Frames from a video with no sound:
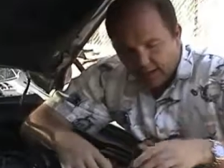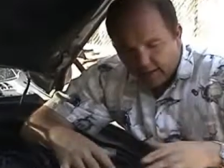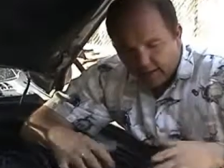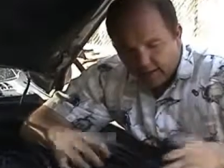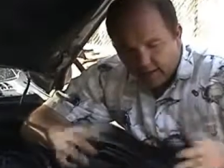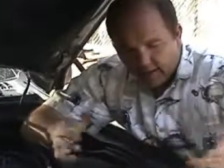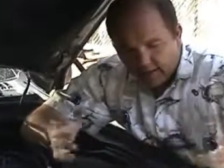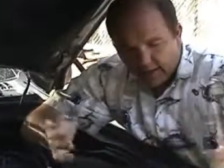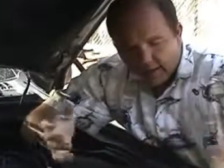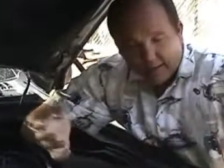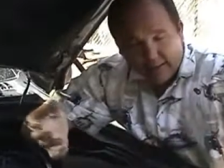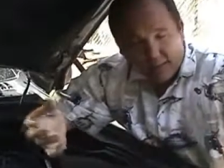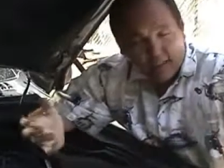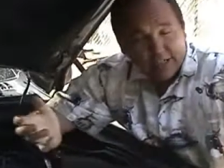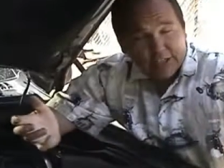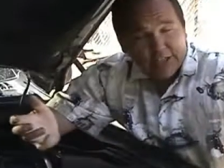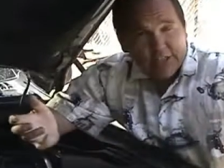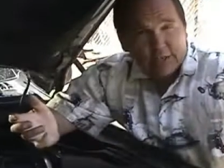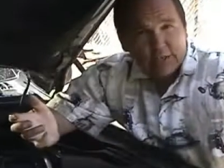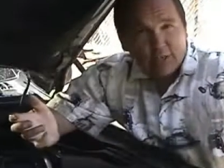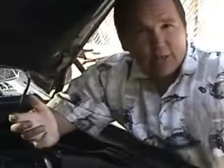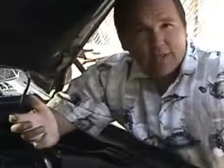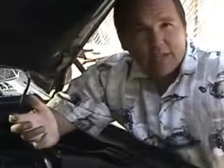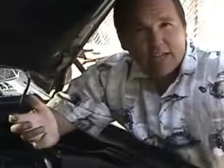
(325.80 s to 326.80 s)
and
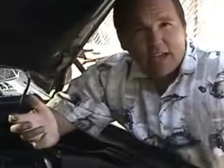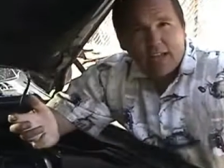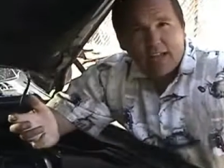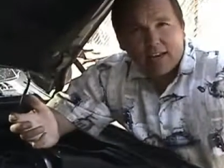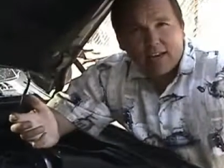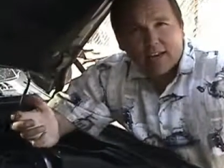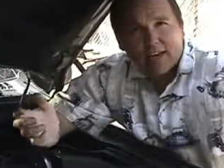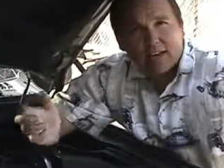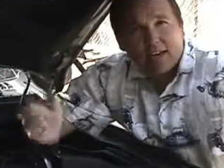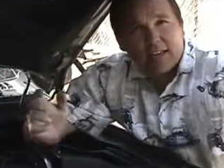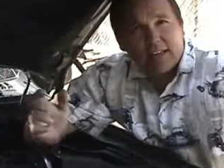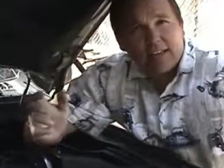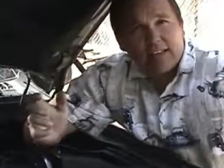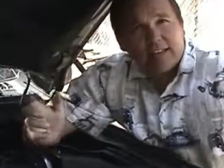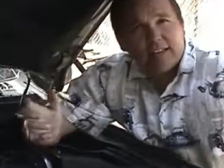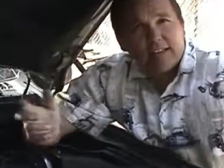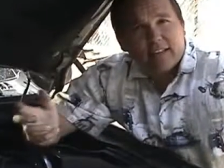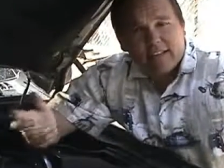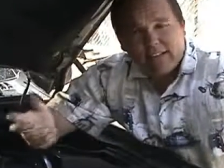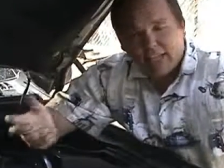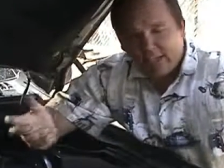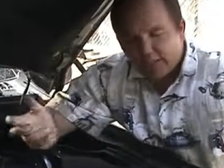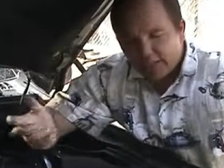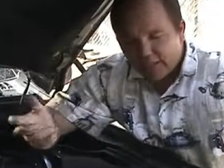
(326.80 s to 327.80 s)
essentially we're done. The
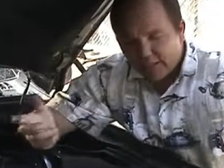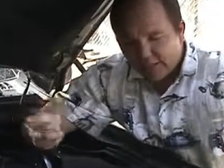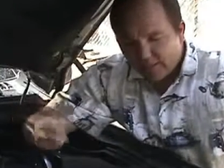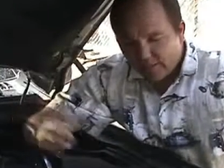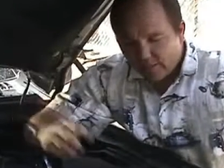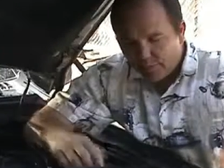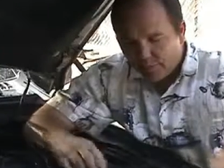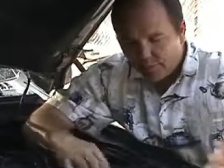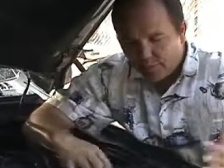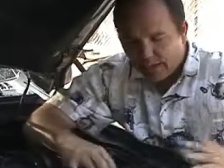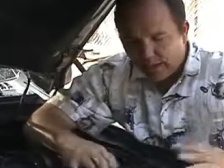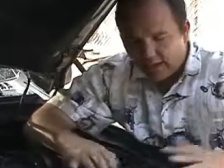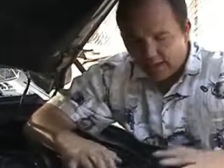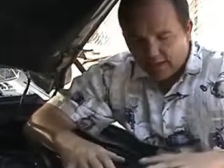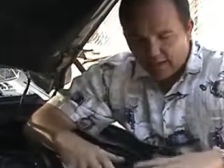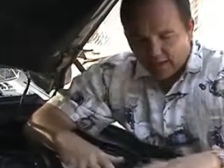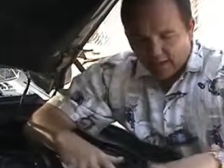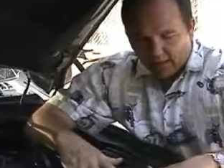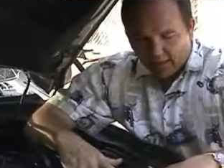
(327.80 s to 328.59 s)
installation is complete.